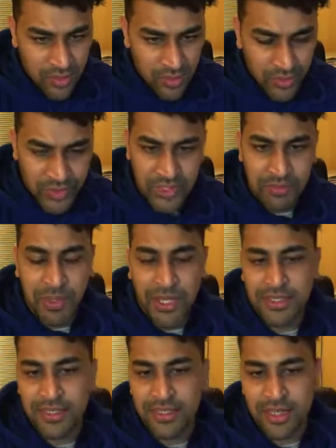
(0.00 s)
which is
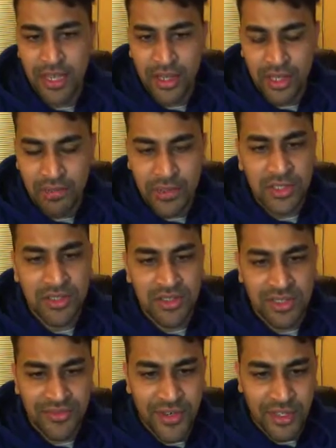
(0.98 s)
passed as an argument to
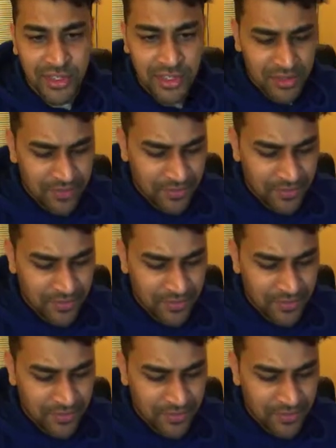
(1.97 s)
this function.